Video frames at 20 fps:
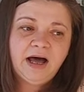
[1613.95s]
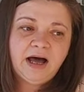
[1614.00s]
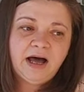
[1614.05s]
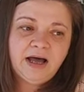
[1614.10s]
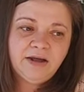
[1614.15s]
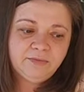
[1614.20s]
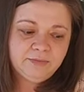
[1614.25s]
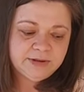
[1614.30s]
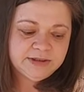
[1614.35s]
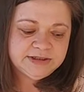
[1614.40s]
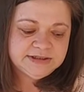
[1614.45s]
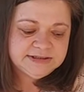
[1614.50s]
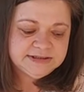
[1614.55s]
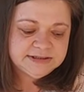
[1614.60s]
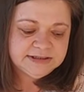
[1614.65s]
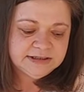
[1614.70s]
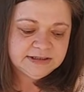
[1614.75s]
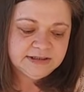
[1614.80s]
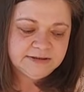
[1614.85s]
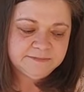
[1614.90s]
I
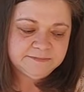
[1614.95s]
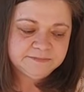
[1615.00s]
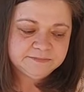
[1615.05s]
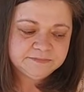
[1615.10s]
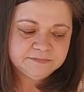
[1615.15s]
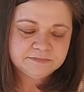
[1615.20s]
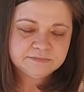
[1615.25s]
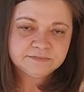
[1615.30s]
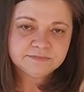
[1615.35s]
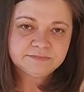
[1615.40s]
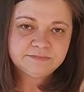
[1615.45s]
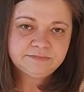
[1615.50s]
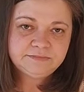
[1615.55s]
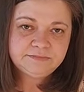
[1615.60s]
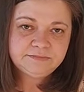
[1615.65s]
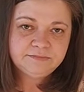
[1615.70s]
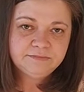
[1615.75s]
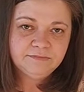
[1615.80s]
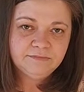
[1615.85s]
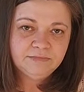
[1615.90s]
was
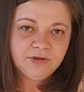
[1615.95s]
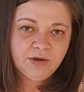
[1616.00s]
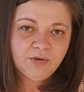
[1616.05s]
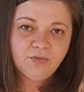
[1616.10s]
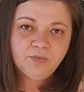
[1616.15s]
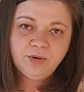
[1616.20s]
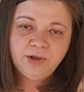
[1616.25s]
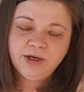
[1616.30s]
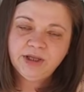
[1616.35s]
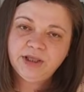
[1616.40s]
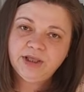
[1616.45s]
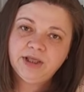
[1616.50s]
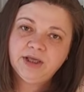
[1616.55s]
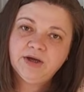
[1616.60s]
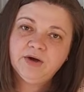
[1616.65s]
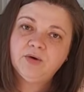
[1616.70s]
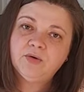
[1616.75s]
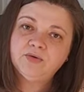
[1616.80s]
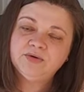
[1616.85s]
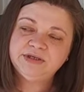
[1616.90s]

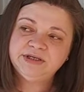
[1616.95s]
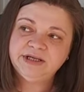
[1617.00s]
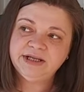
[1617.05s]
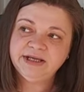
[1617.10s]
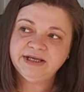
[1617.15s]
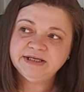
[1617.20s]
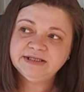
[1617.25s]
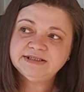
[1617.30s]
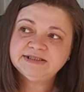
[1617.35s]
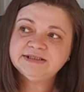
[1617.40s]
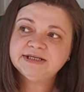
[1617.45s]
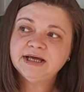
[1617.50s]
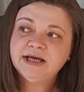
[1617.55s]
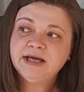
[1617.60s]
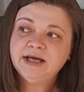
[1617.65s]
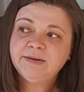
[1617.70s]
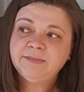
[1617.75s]
working on this.